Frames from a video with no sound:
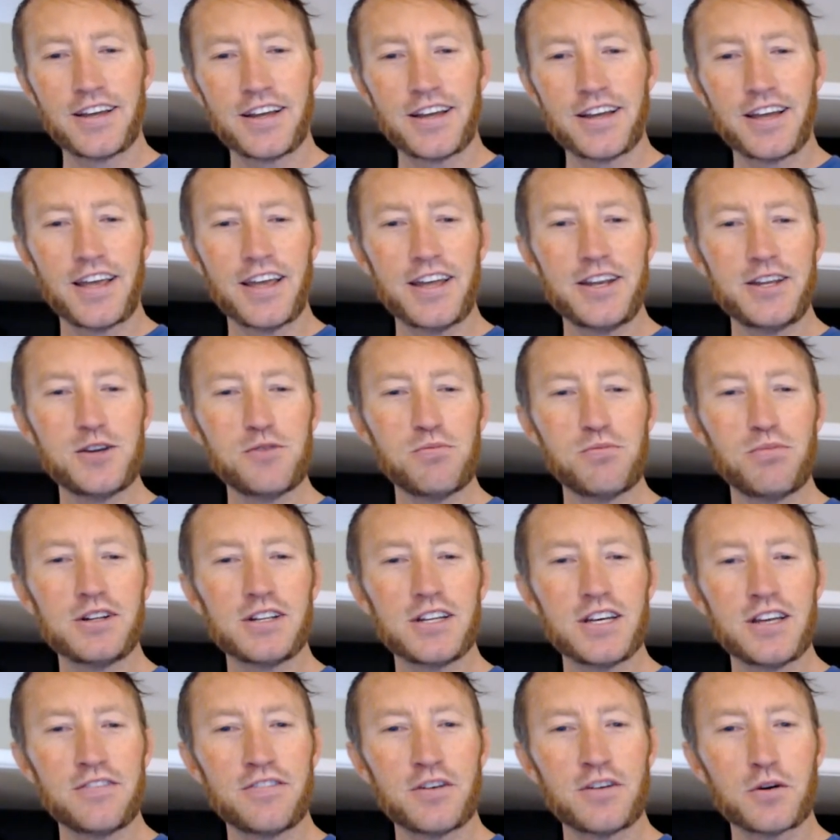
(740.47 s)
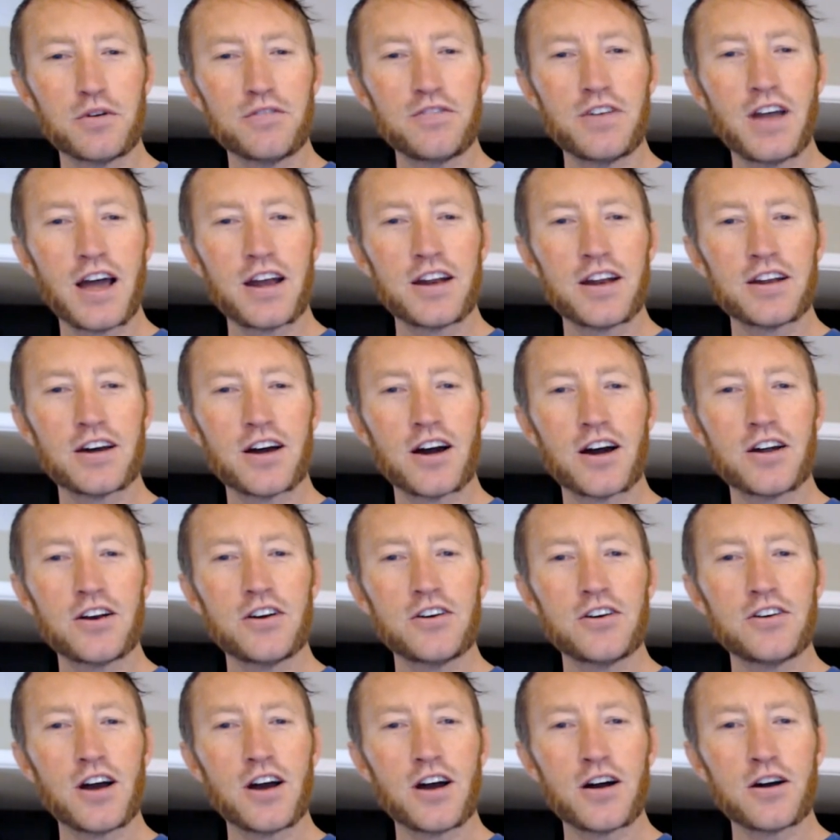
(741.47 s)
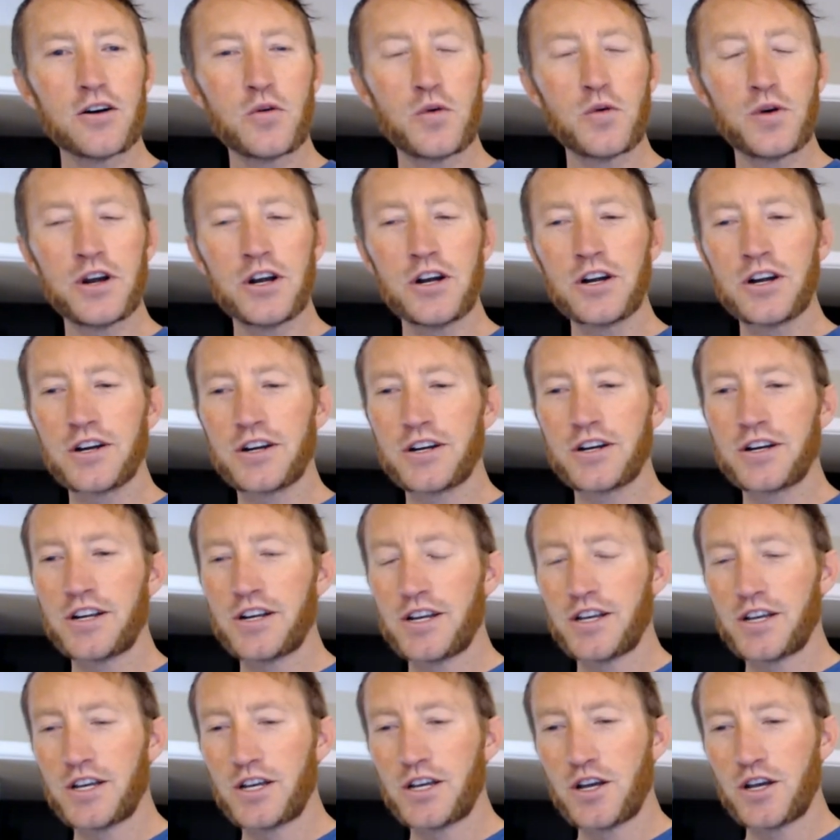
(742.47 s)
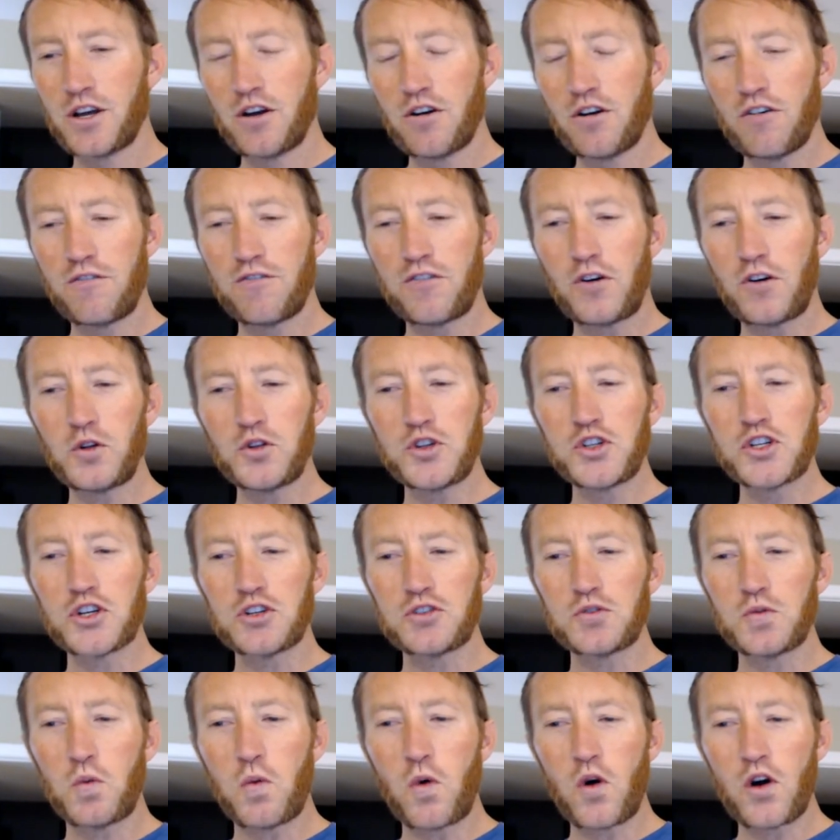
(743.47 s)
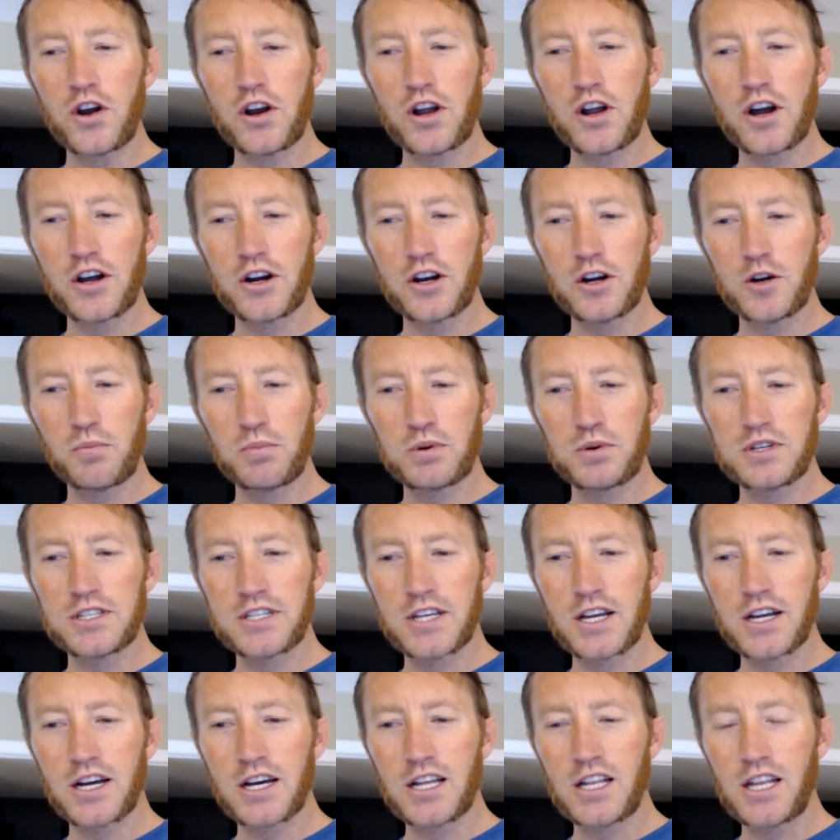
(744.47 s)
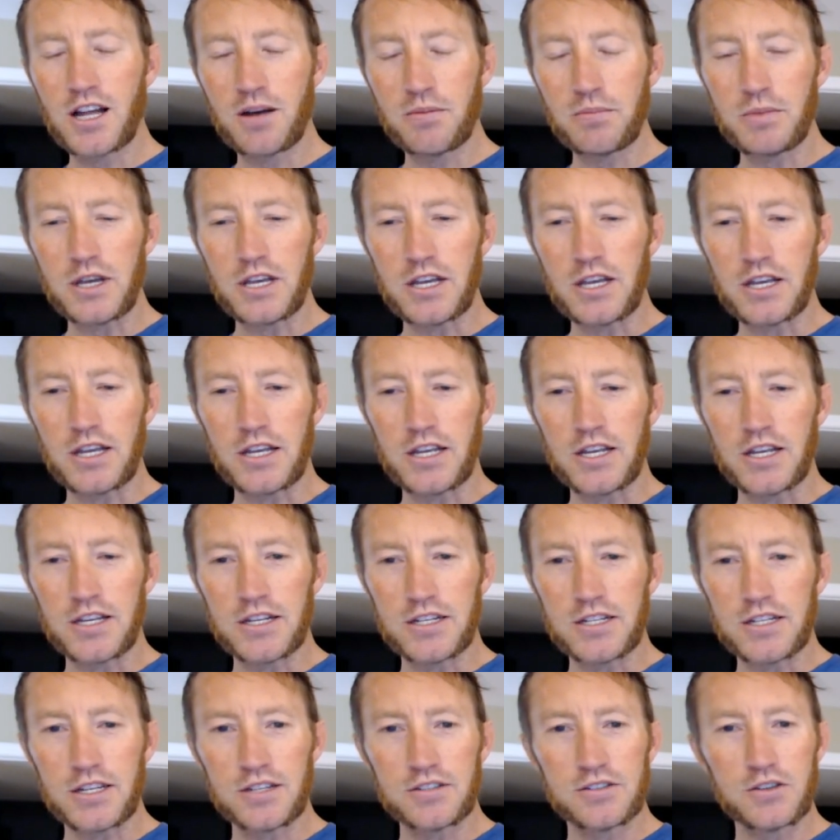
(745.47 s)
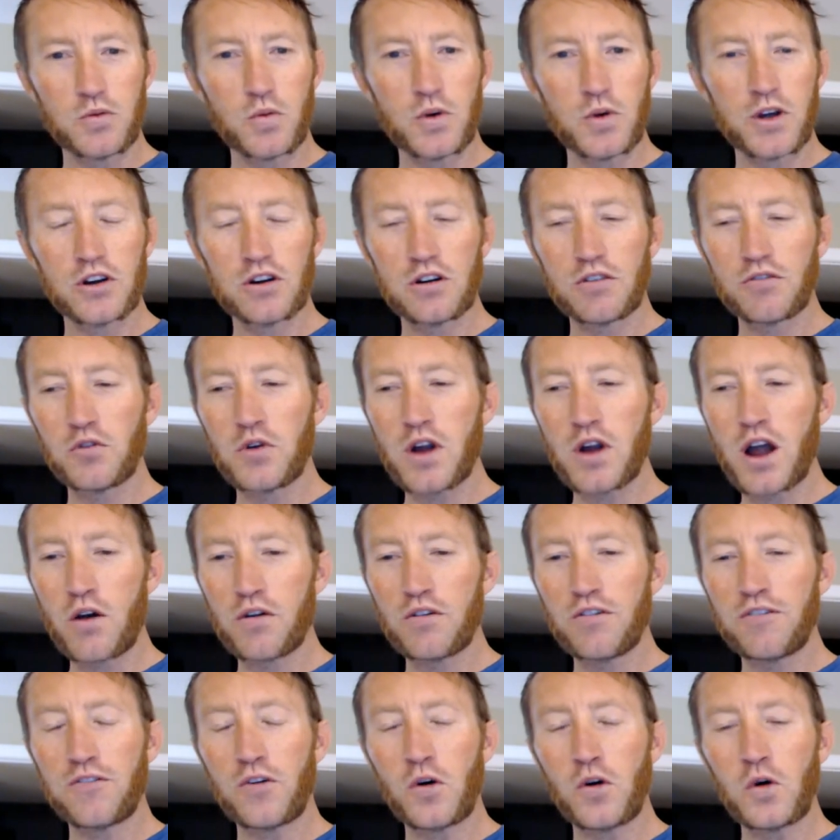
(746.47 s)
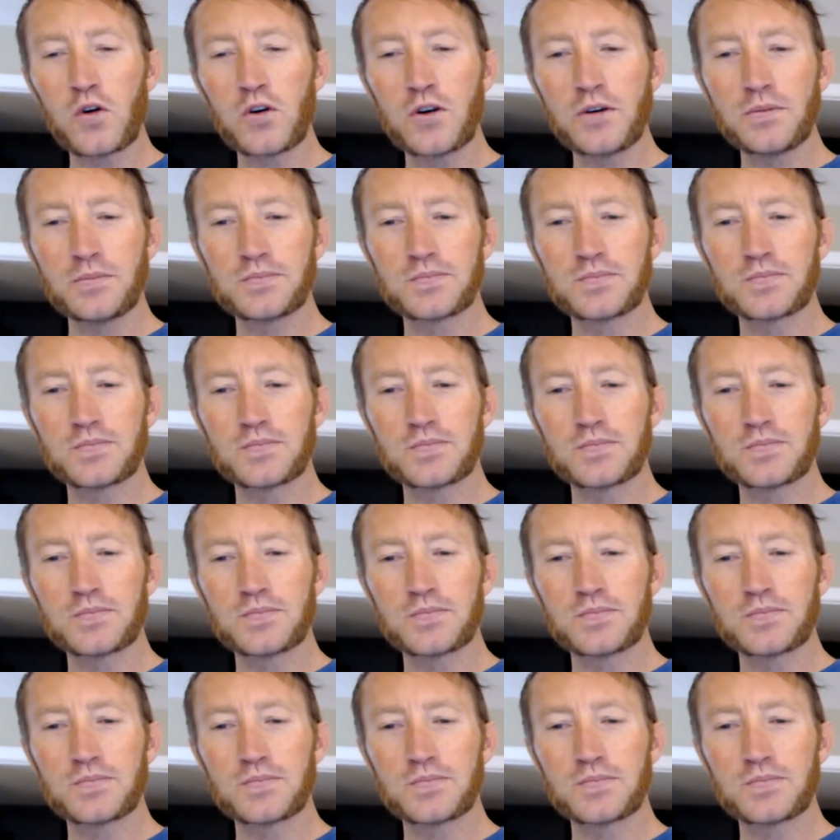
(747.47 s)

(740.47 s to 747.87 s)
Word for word: Can you believe it? We've got an underdog winner. Folgers 100% Colombian is the winner of round four.